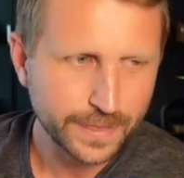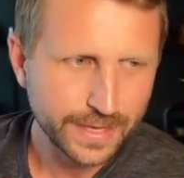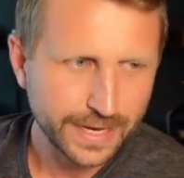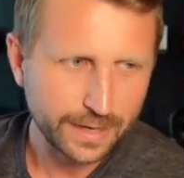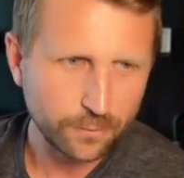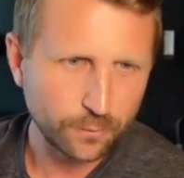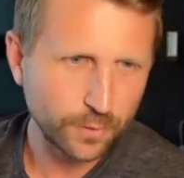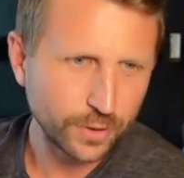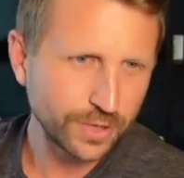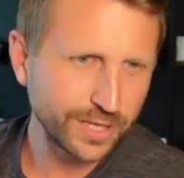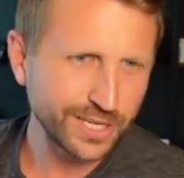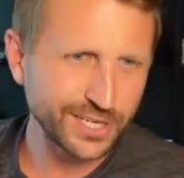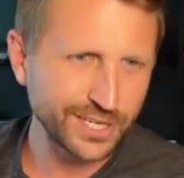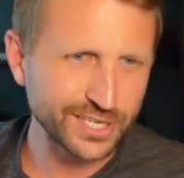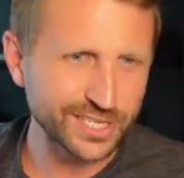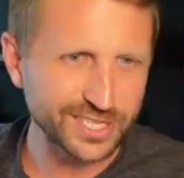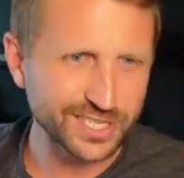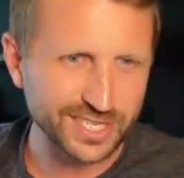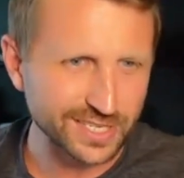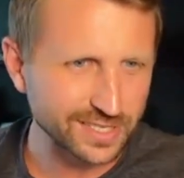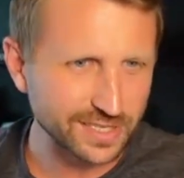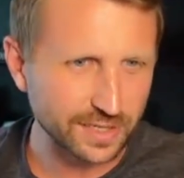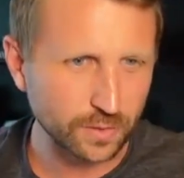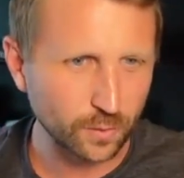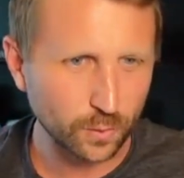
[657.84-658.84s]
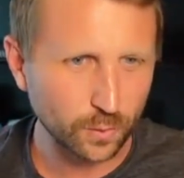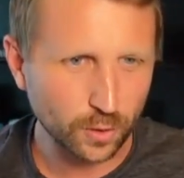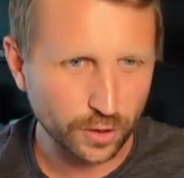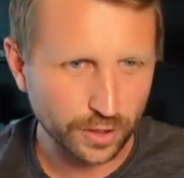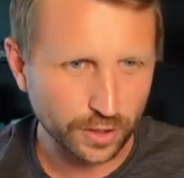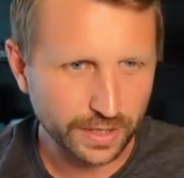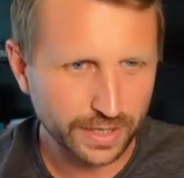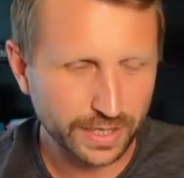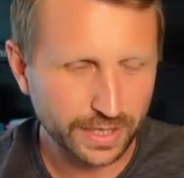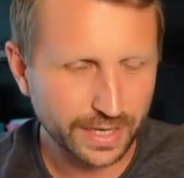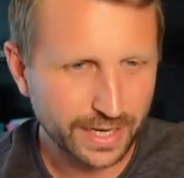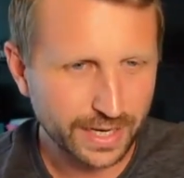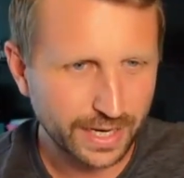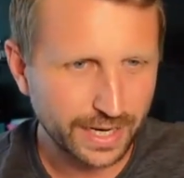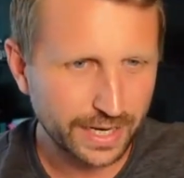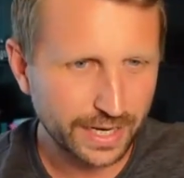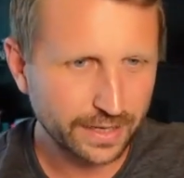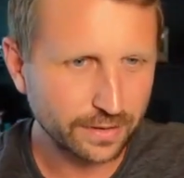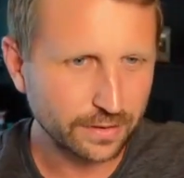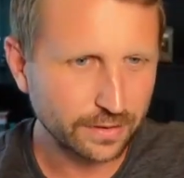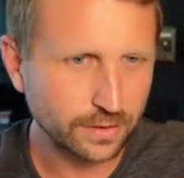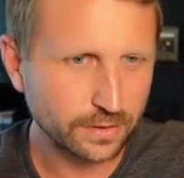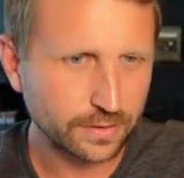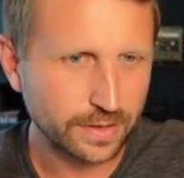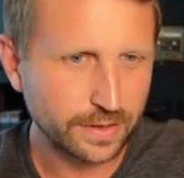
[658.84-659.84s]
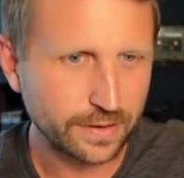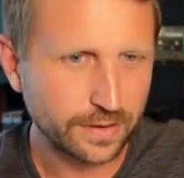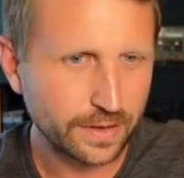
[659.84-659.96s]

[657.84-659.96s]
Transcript: It really just doesn't work. And it kind of